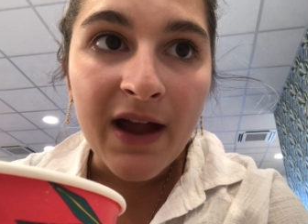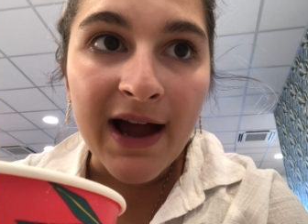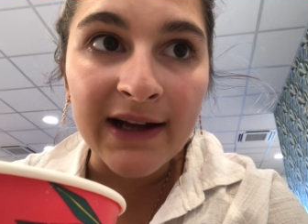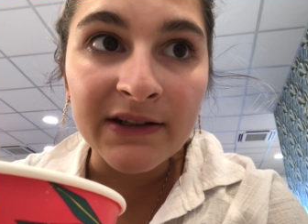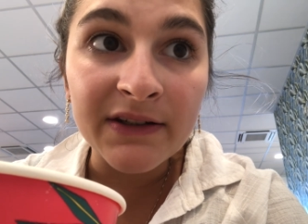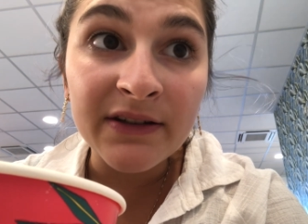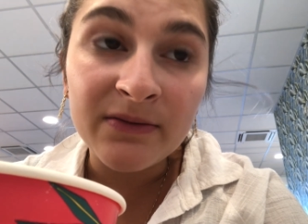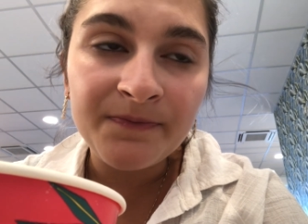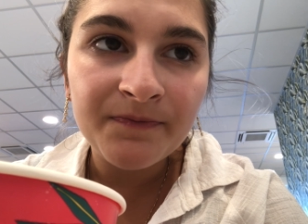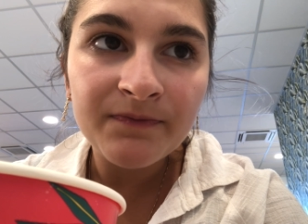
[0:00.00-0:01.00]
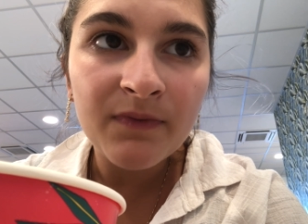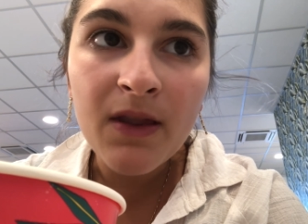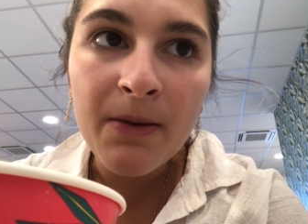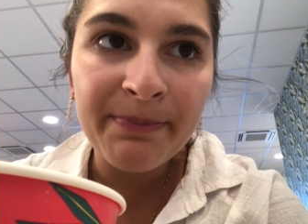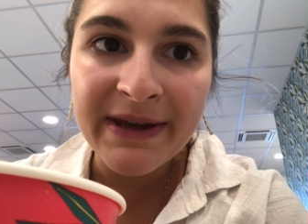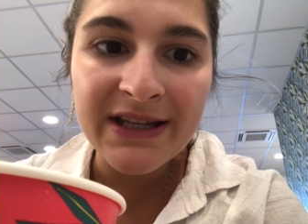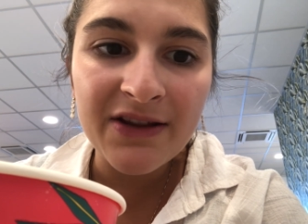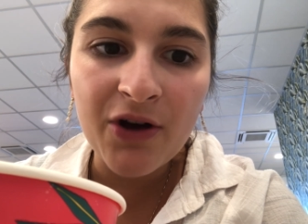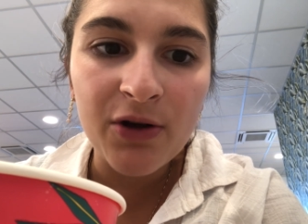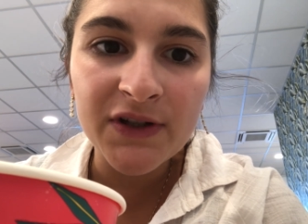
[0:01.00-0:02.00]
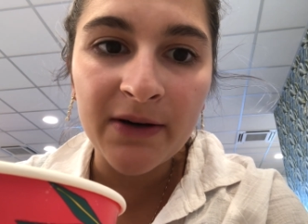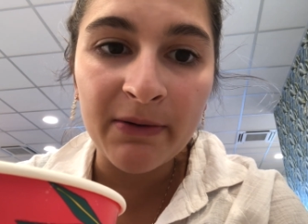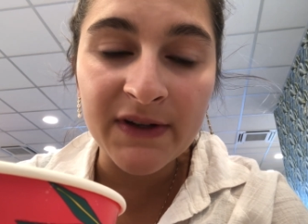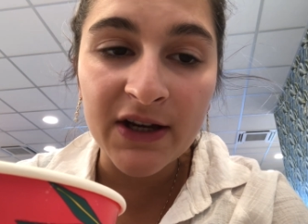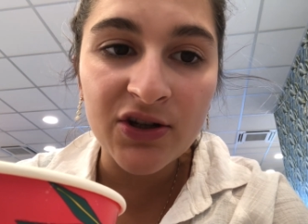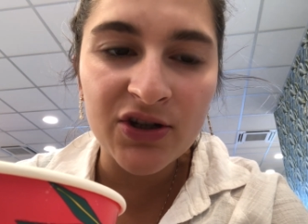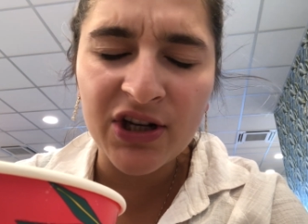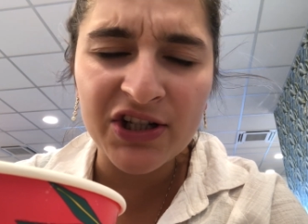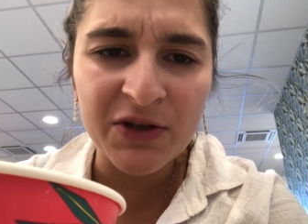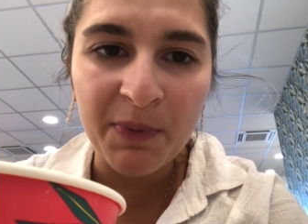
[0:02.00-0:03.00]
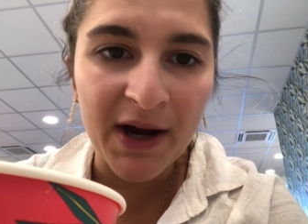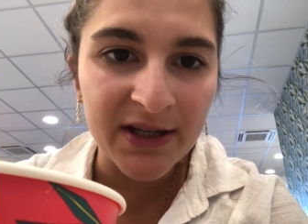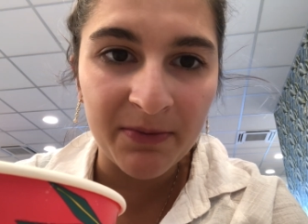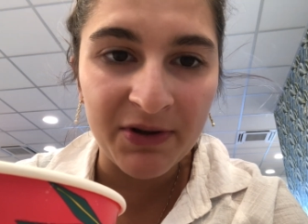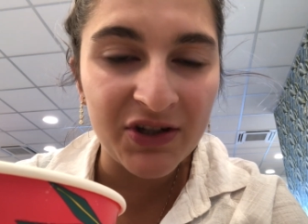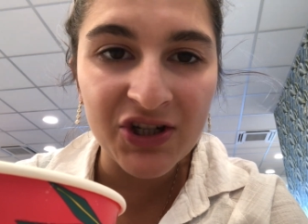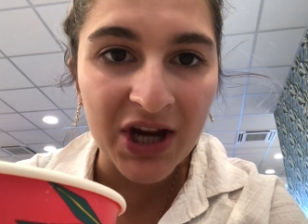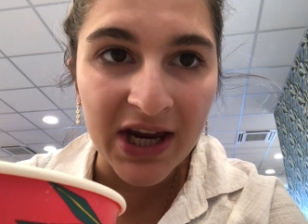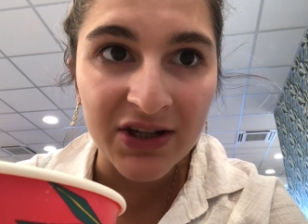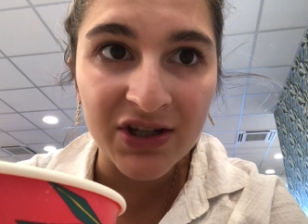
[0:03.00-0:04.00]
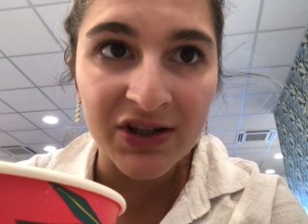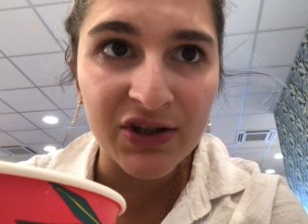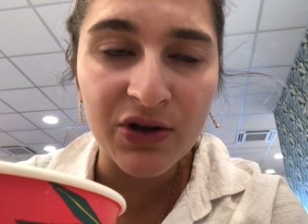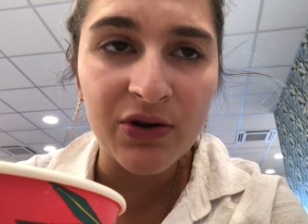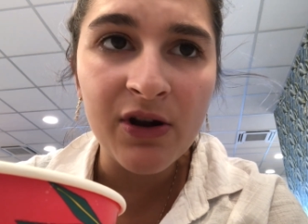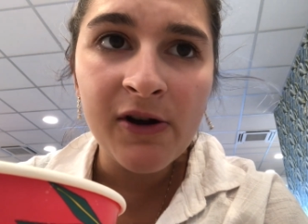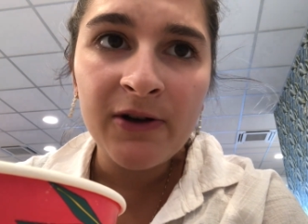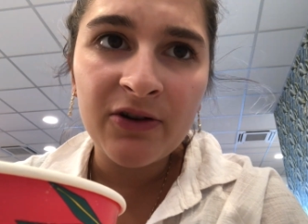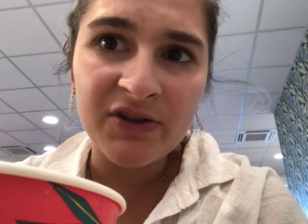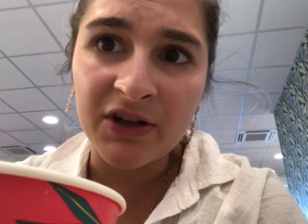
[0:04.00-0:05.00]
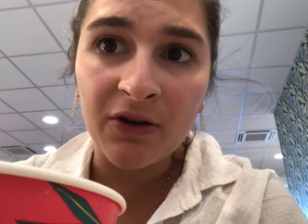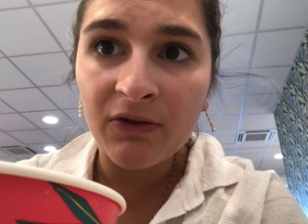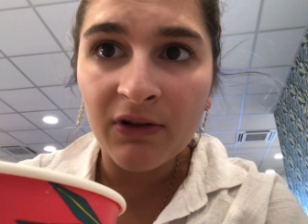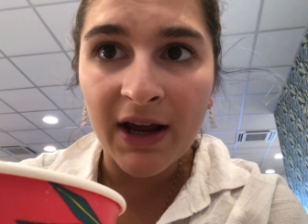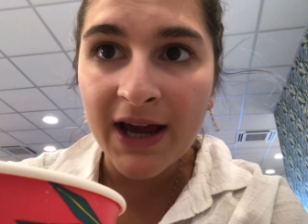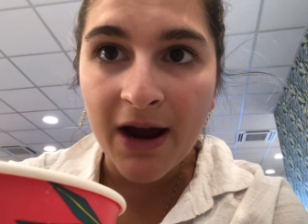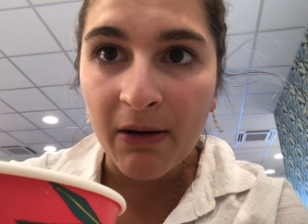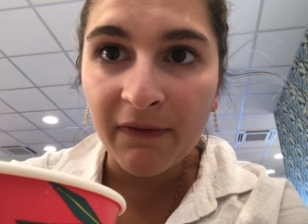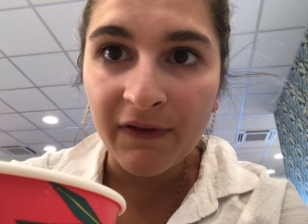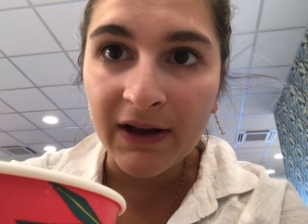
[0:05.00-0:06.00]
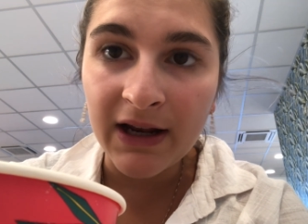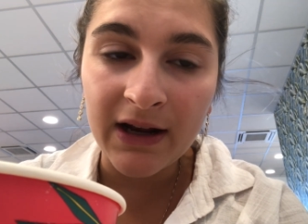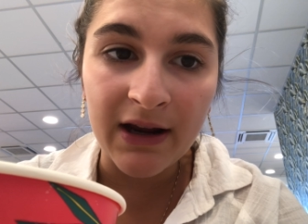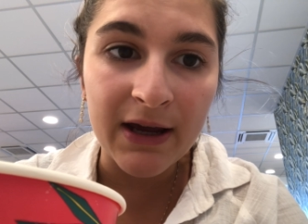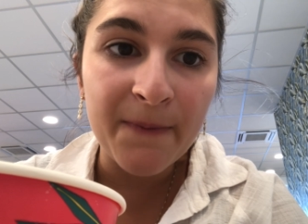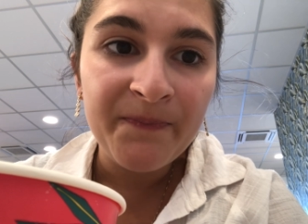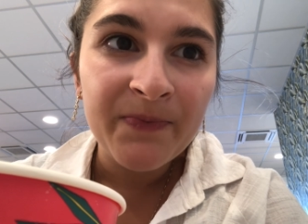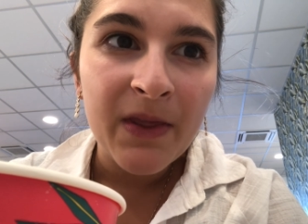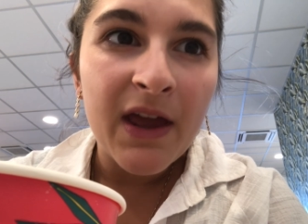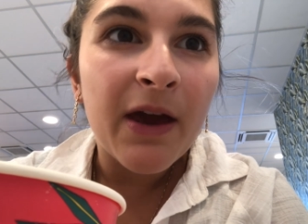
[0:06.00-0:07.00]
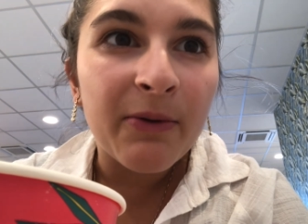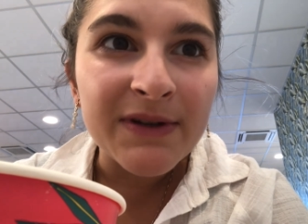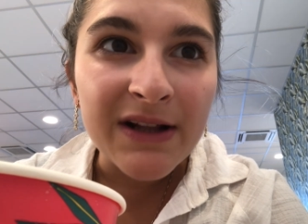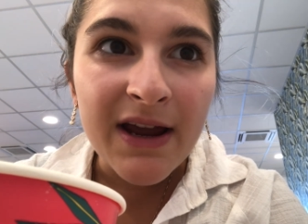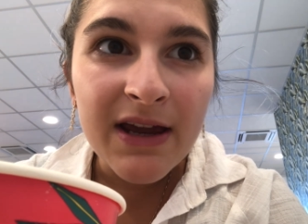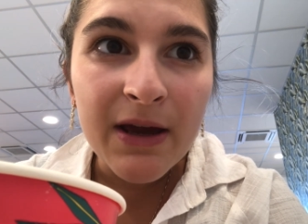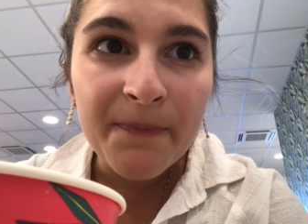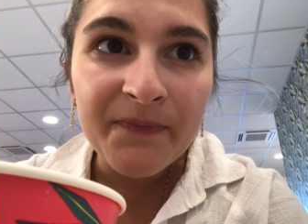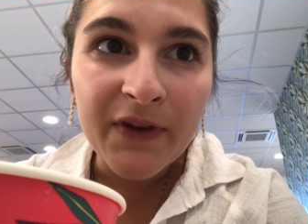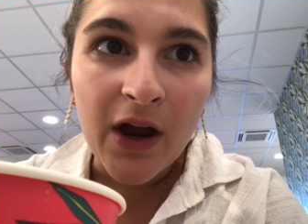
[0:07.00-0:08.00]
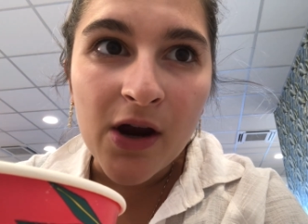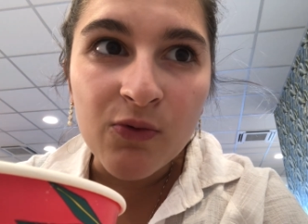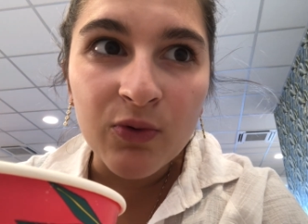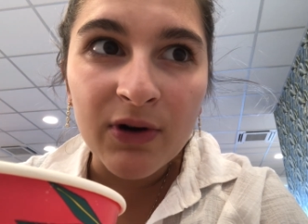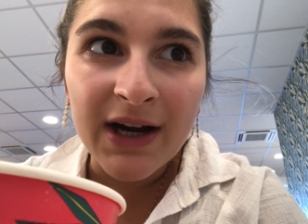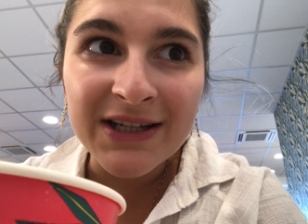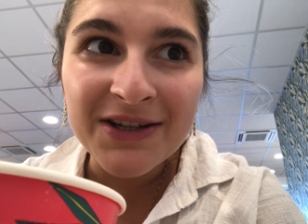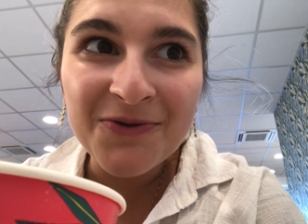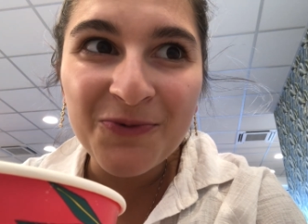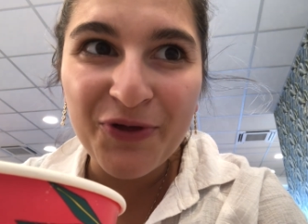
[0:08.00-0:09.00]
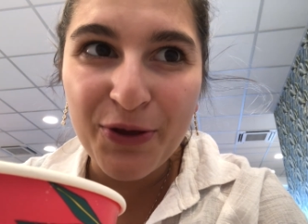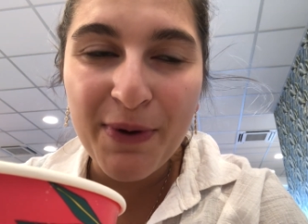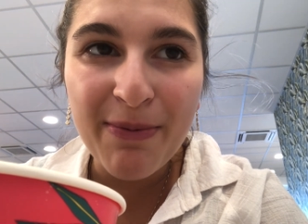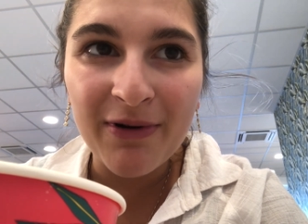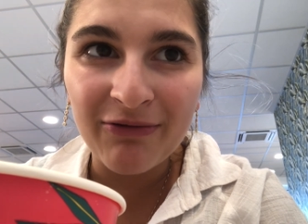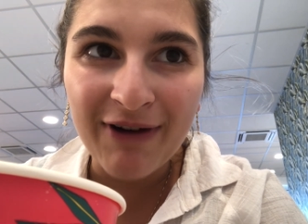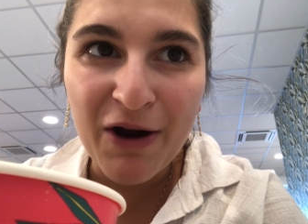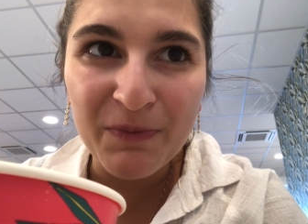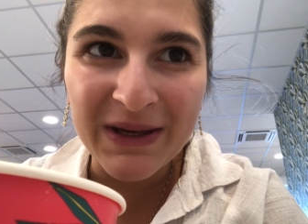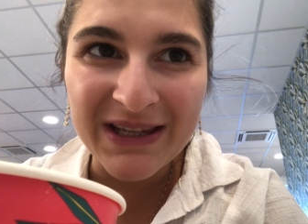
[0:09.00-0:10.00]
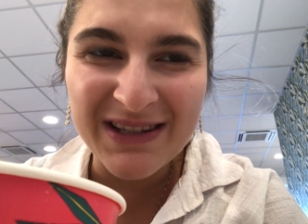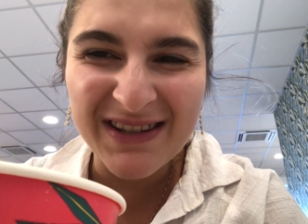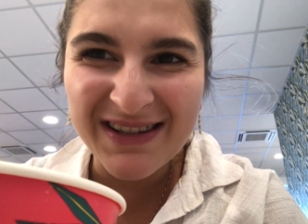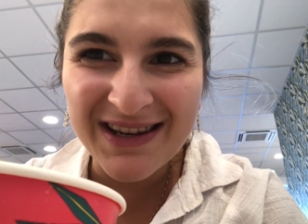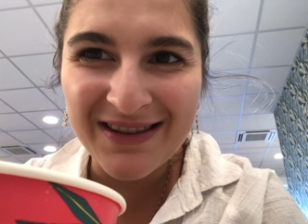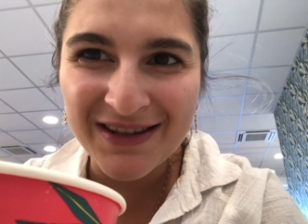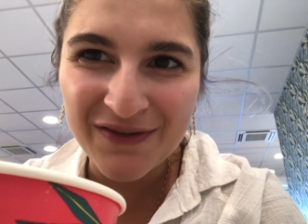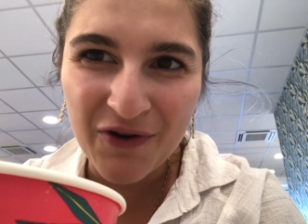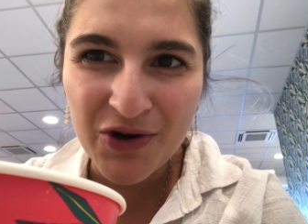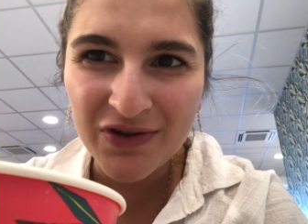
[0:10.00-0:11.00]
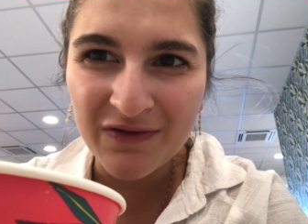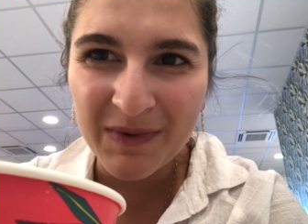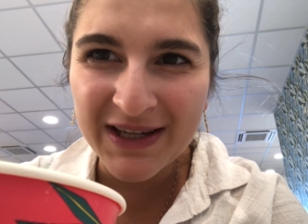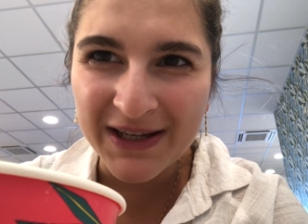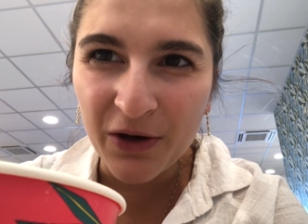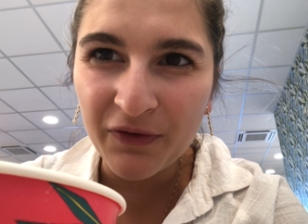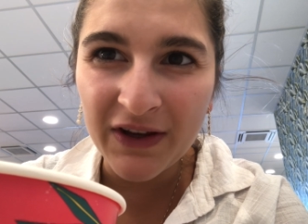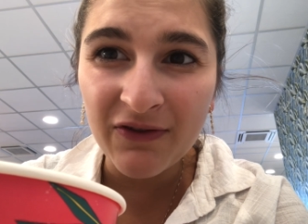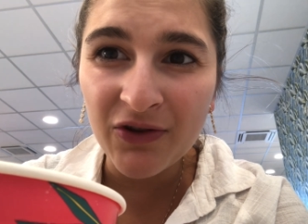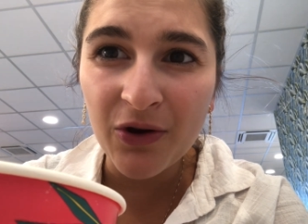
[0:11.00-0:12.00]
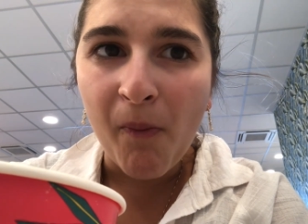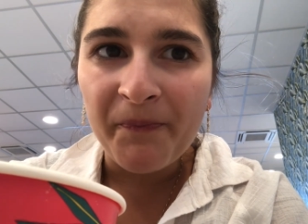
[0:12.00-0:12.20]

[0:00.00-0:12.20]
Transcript: And basically the whole time I was like, should I just buy something to change into, because I don't like how I'm feeling. Like, it was like I, I didn't want the people around me to see this version of myself, even though,